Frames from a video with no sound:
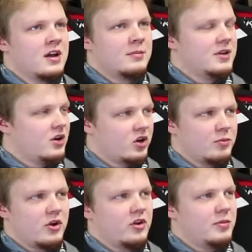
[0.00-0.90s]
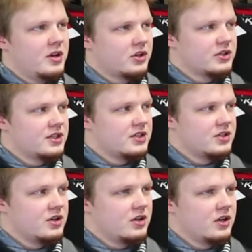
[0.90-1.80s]
my younger brother, my younger
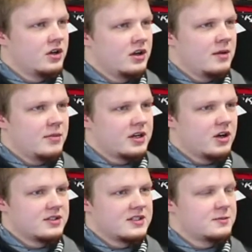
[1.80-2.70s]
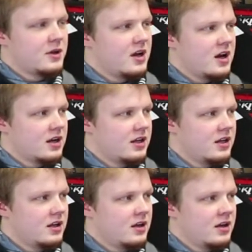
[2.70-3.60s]
sister, my cousins play
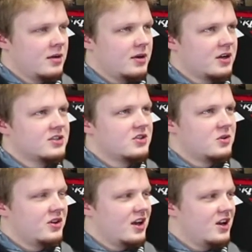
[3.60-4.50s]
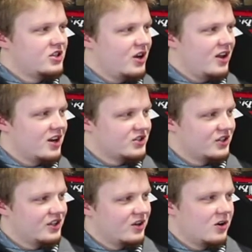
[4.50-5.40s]
hockey. My cousins are in the NHL,
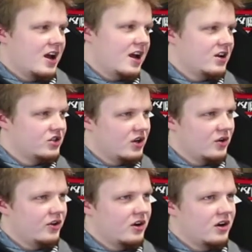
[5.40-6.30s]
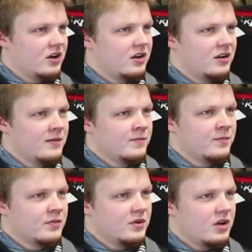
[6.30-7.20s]
actually, or AHL. They're
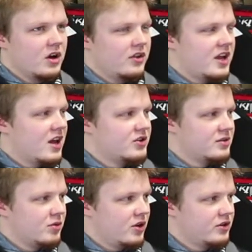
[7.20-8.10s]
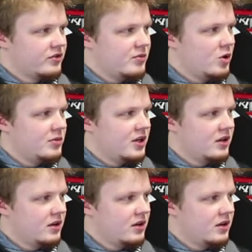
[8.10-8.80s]
the Anderson brothers from UMD.